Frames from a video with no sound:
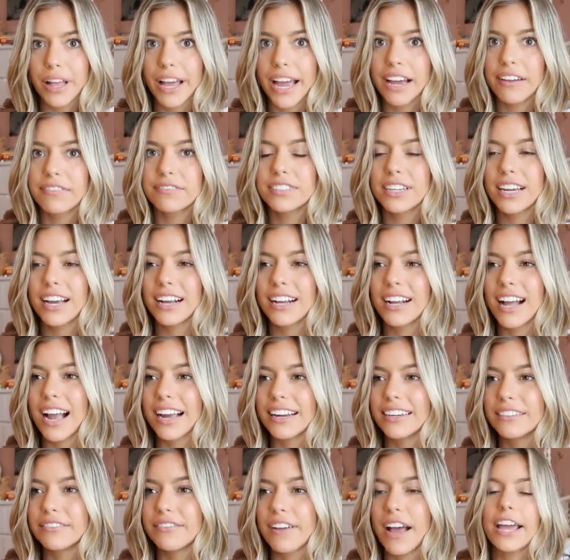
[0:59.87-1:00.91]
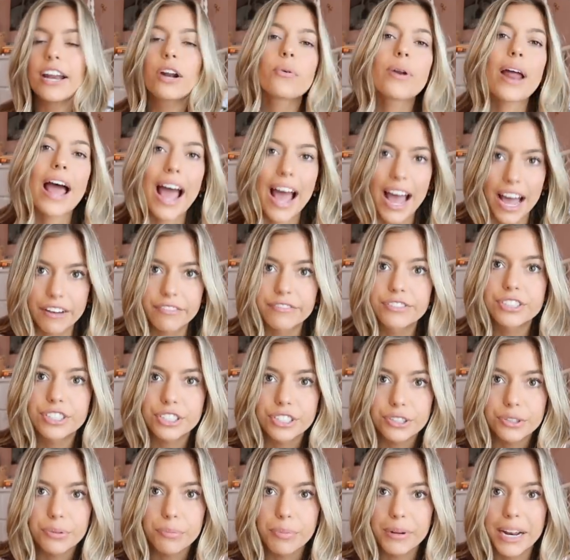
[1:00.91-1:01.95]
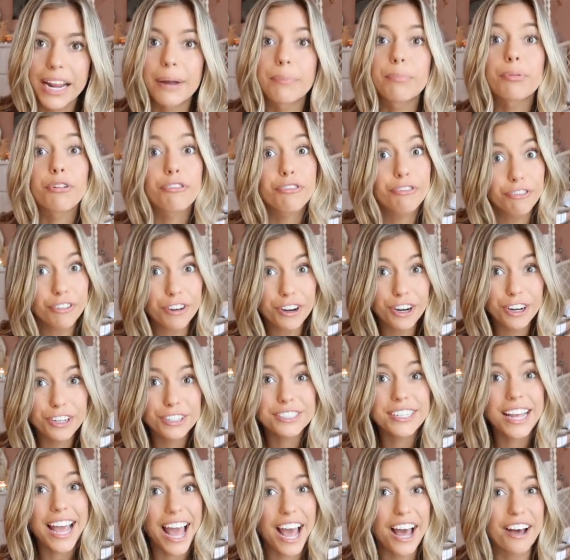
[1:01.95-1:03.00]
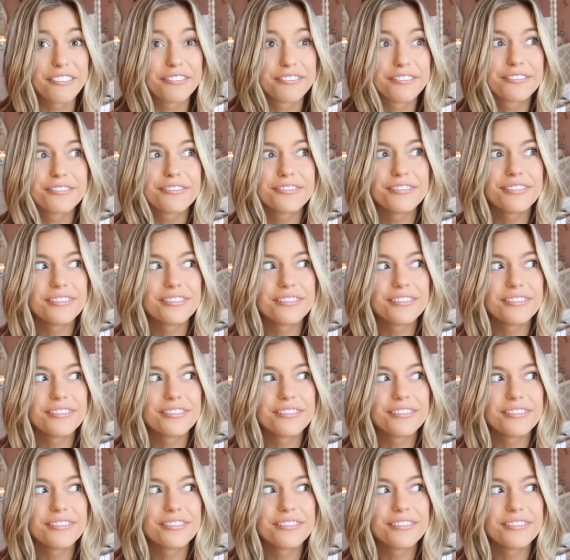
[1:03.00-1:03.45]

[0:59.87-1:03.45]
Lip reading: I have to kind I don't have to, but I prefer to have